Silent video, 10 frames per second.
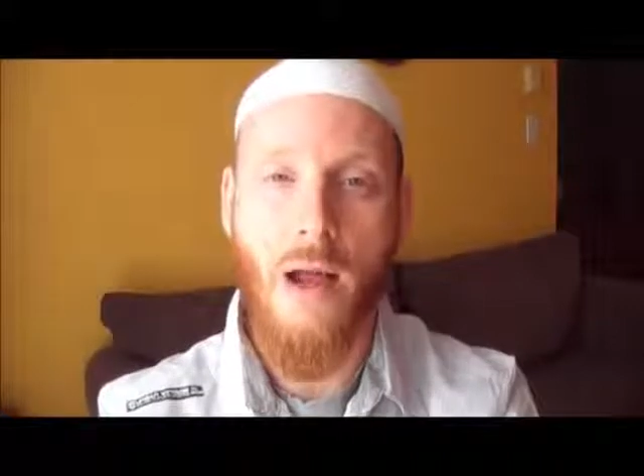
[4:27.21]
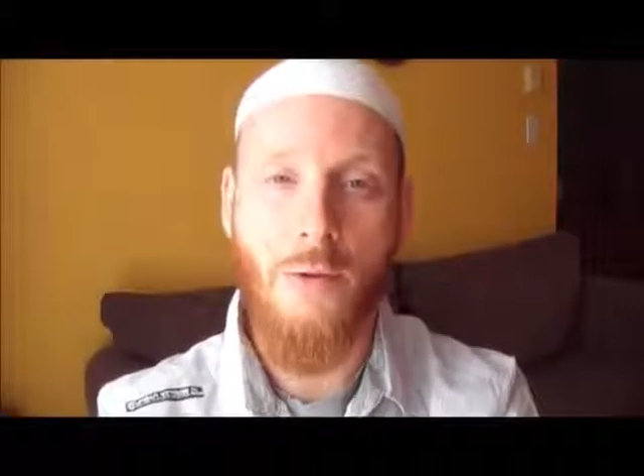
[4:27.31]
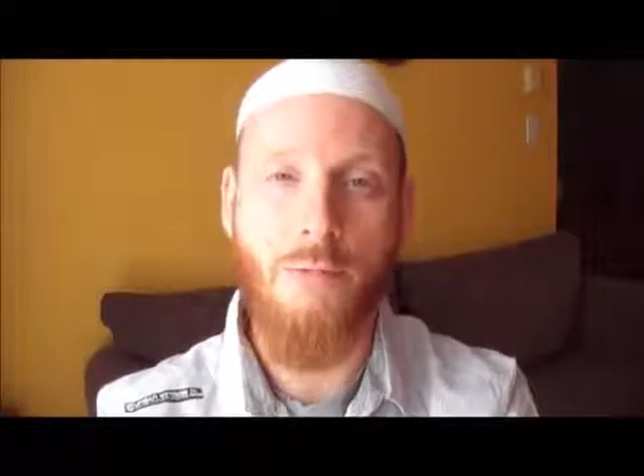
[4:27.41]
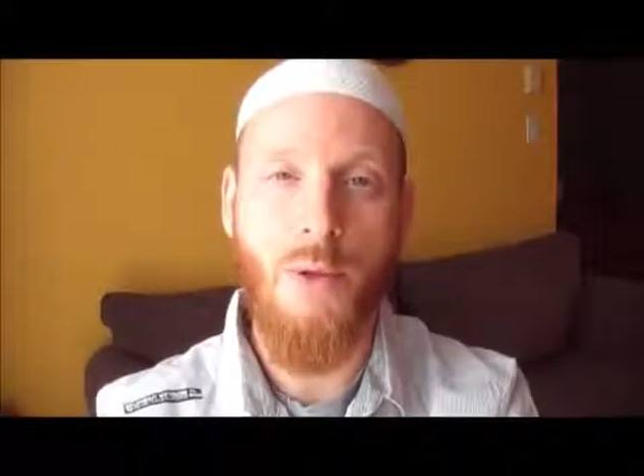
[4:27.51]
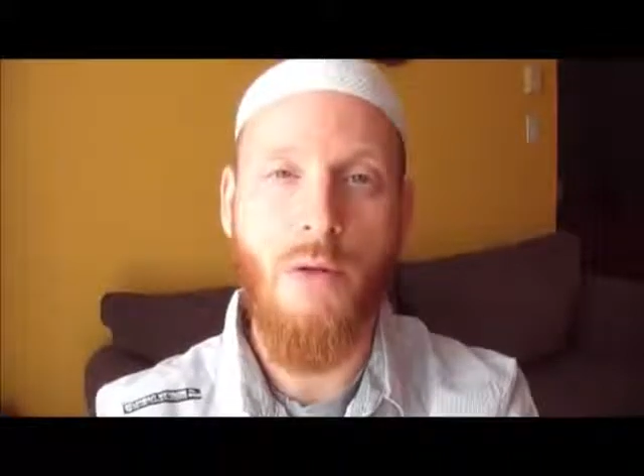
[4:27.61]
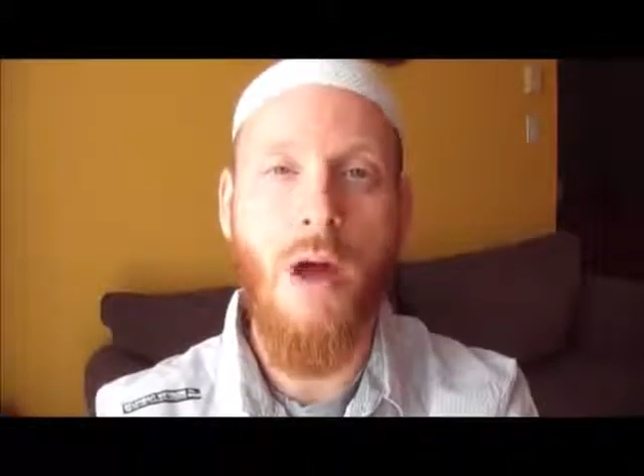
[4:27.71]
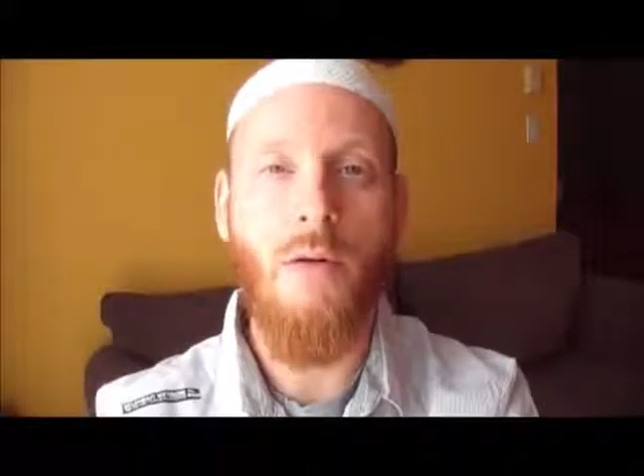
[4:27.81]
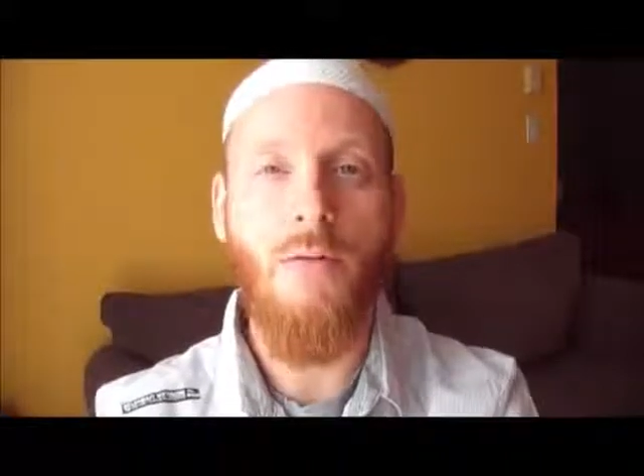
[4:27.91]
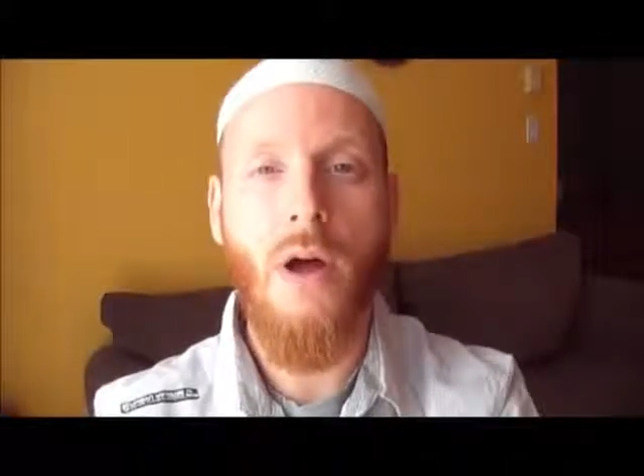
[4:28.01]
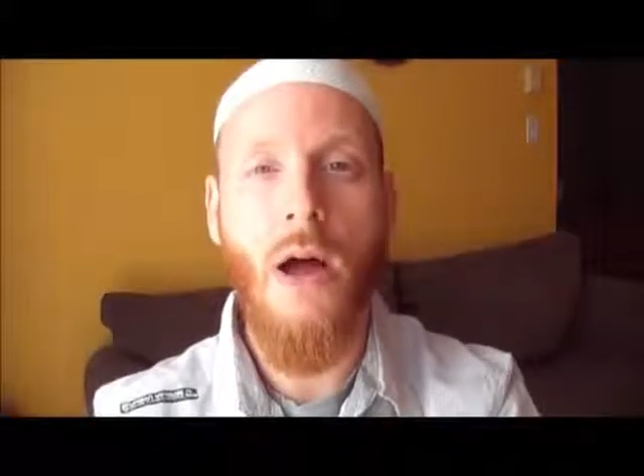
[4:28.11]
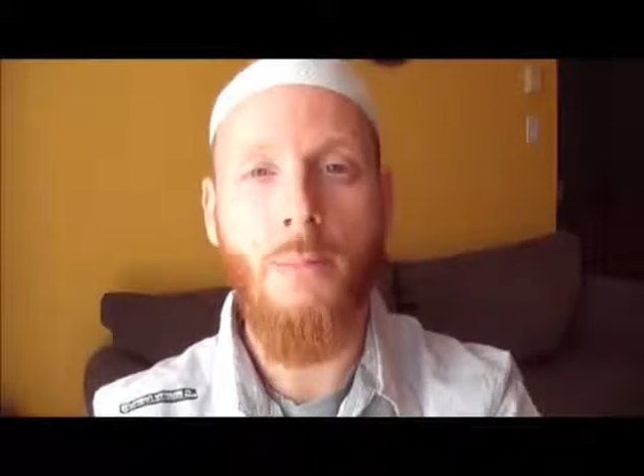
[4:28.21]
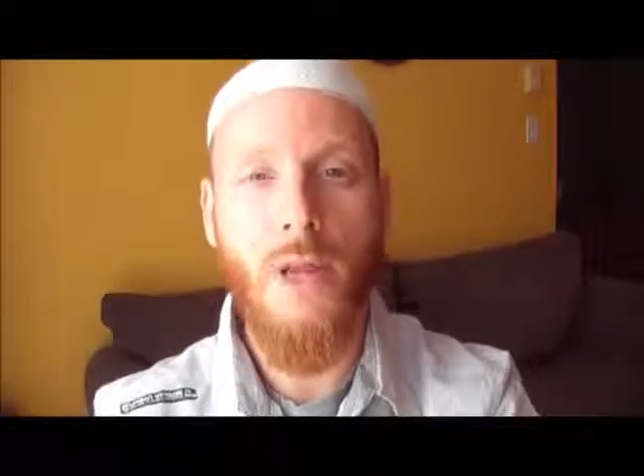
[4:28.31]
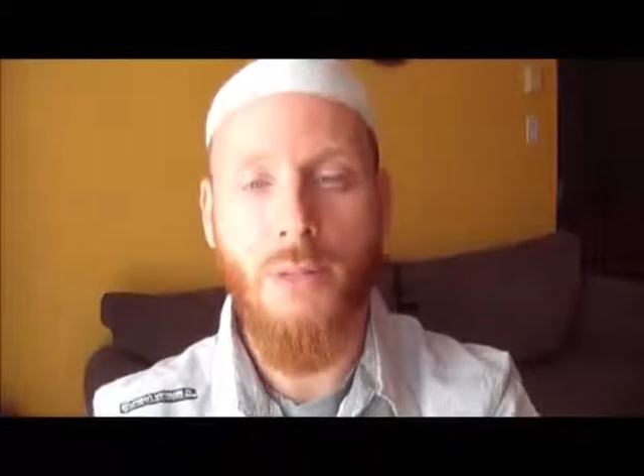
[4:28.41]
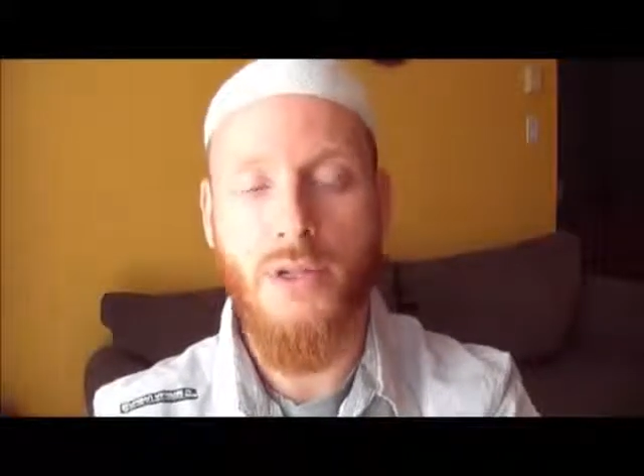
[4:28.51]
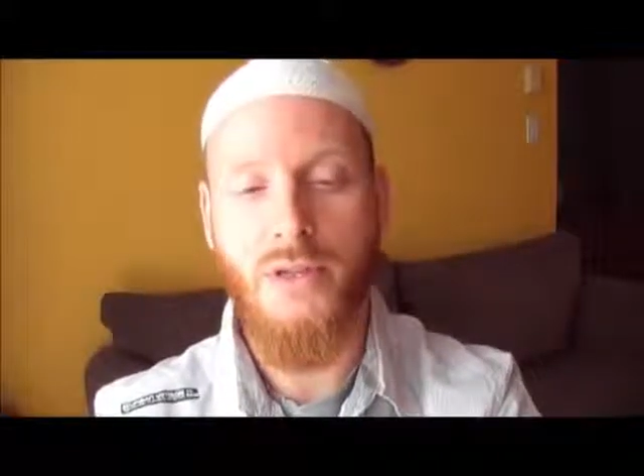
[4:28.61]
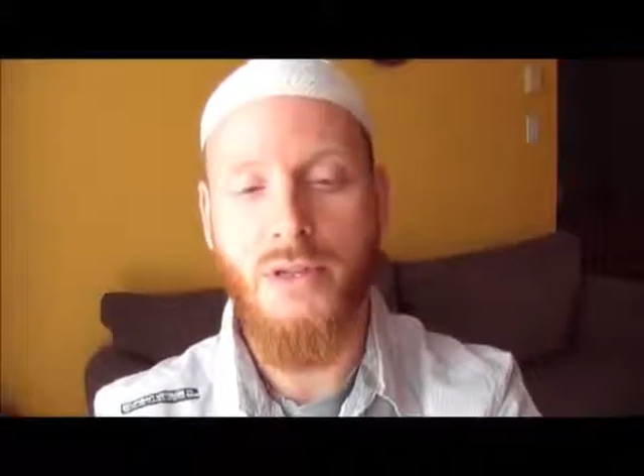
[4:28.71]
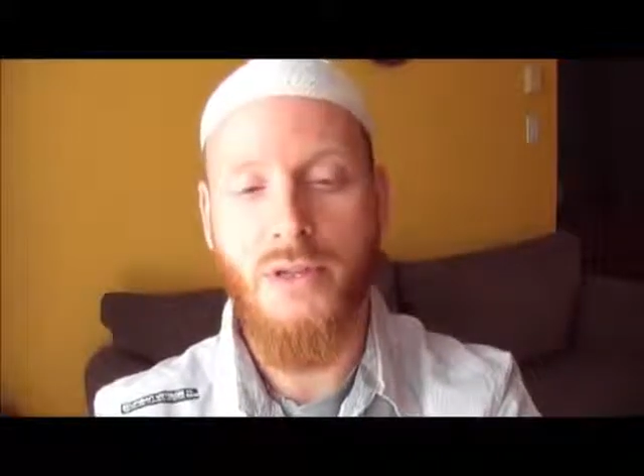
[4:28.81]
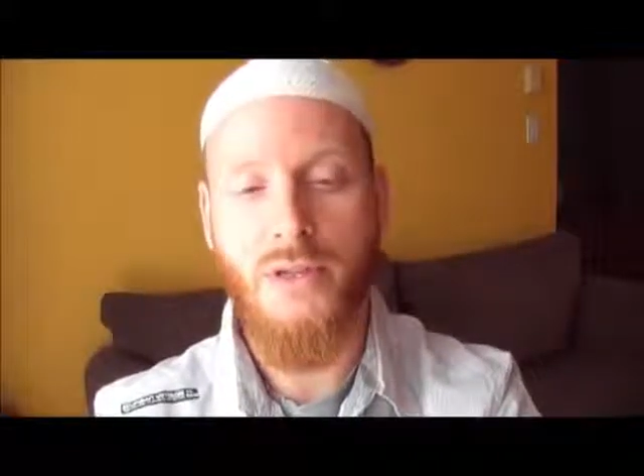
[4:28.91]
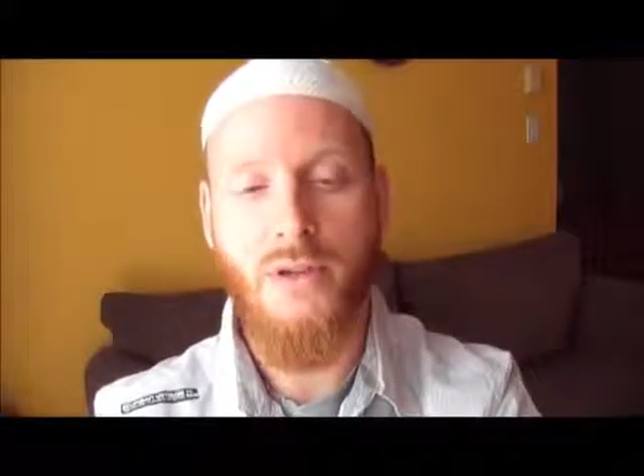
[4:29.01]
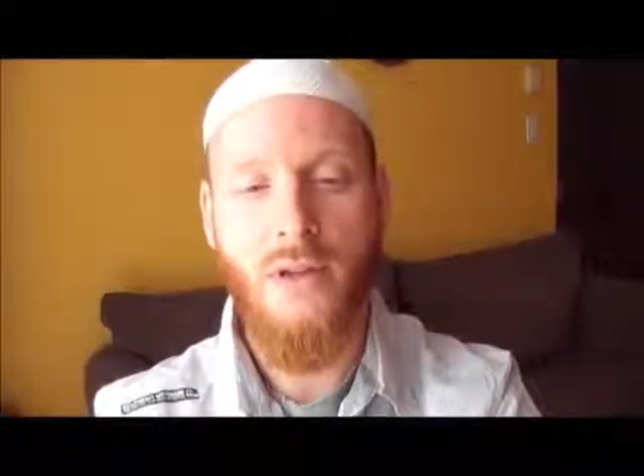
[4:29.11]
attribute of
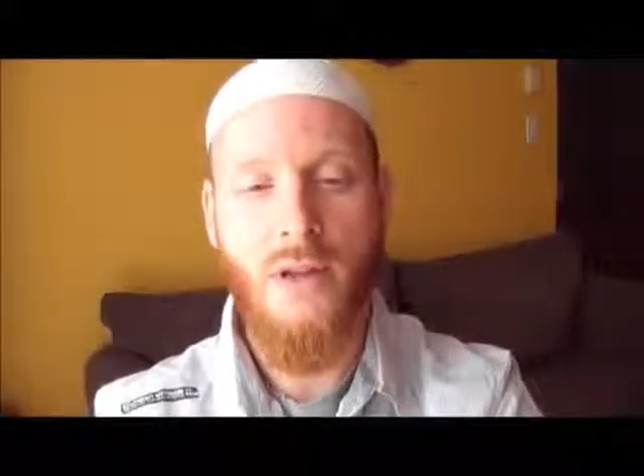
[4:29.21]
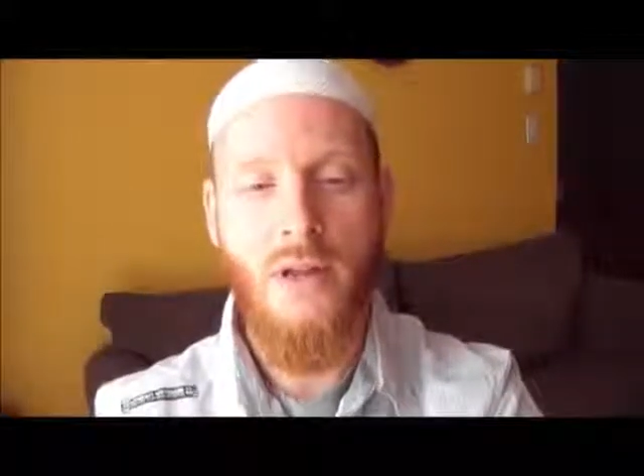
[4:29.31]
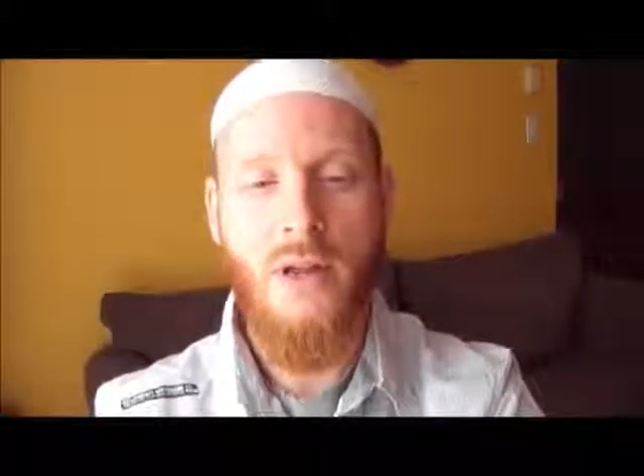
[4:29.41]
omnipotence,